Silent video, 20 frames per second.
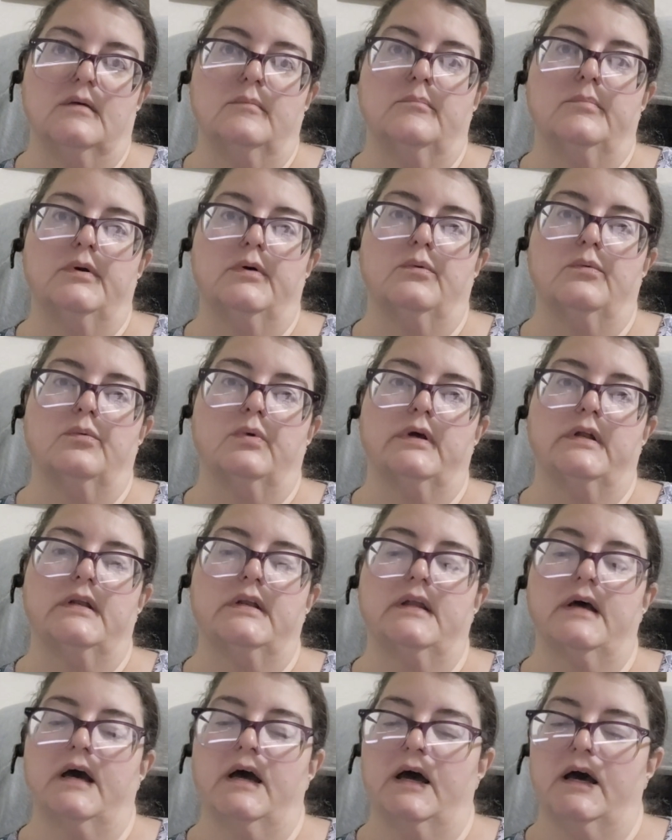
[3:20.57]
But
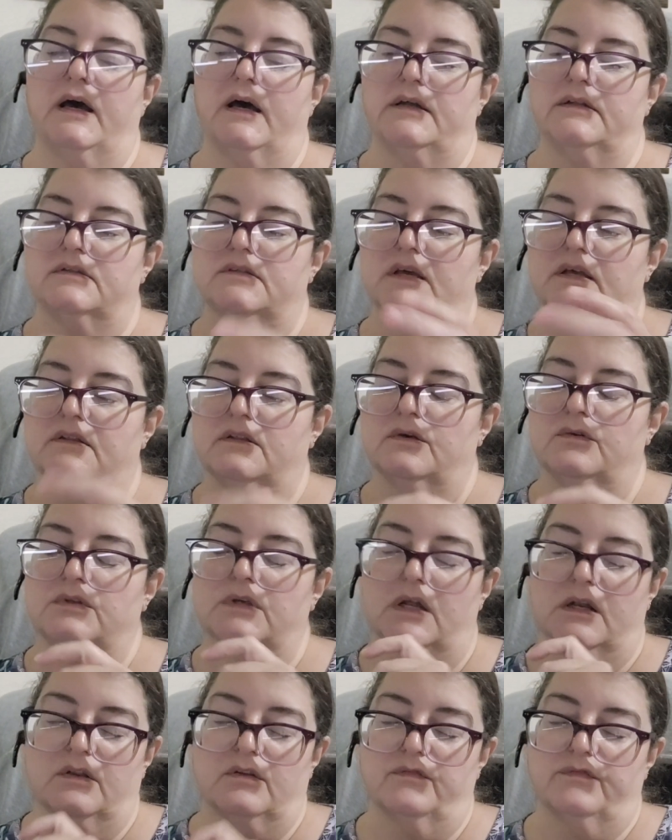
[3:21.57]
when I take those
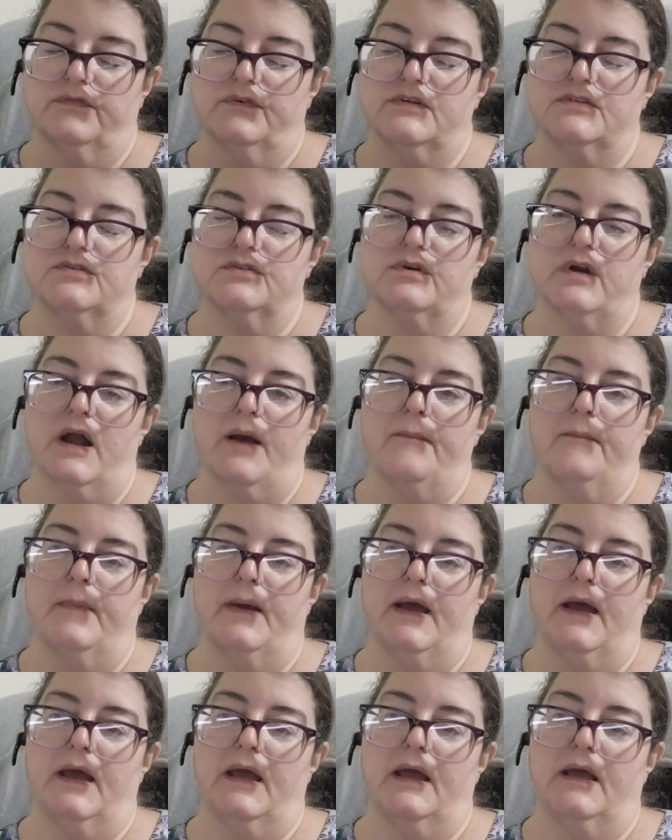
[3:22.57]
out of the freezer, I
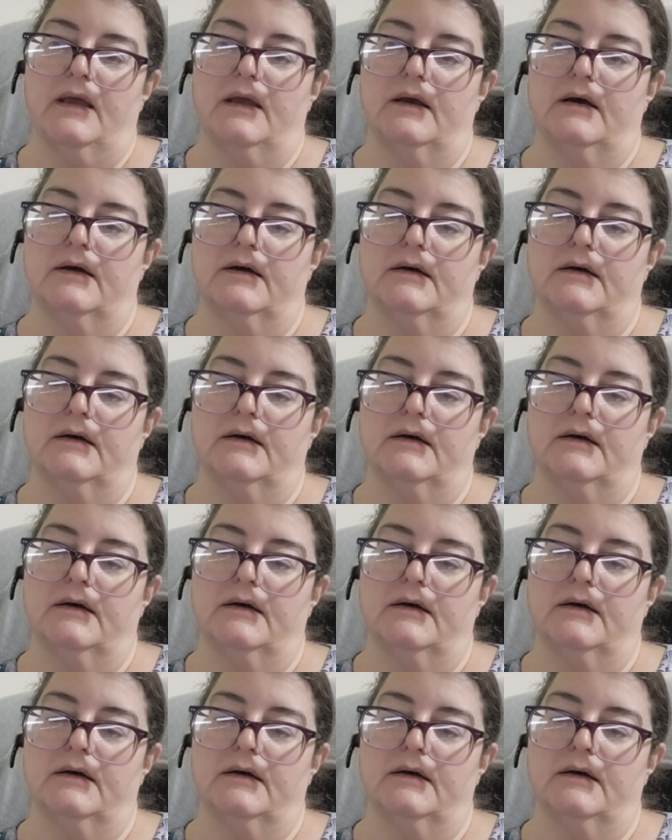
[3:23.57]
may